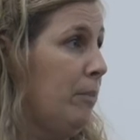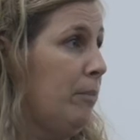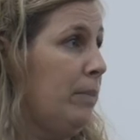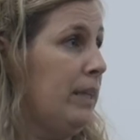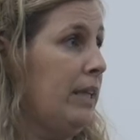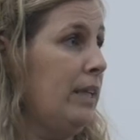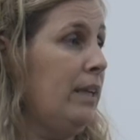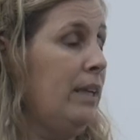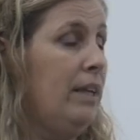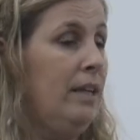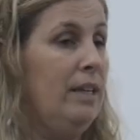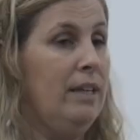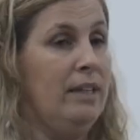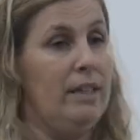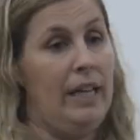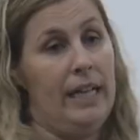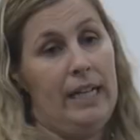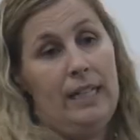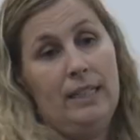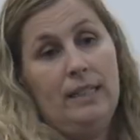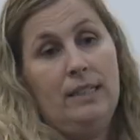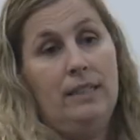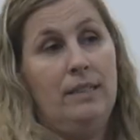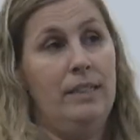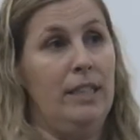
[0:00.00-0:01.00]
something
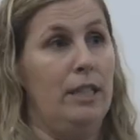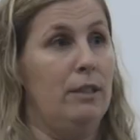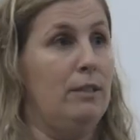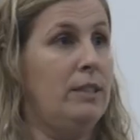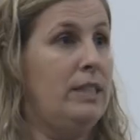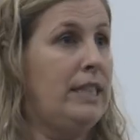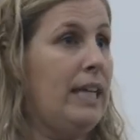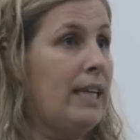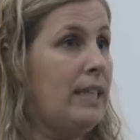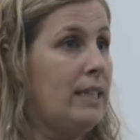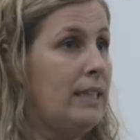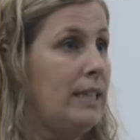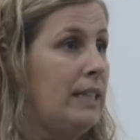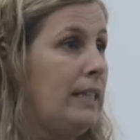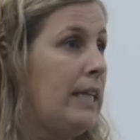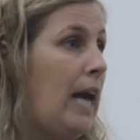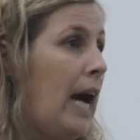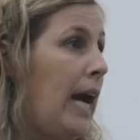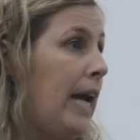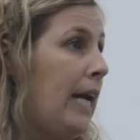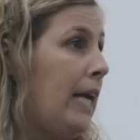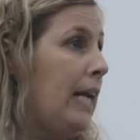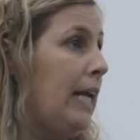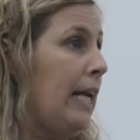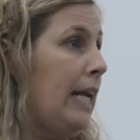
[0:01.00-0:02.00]
like a, you know, sexy
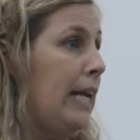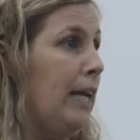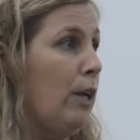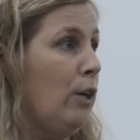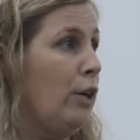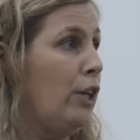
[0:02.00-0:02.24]
nighty,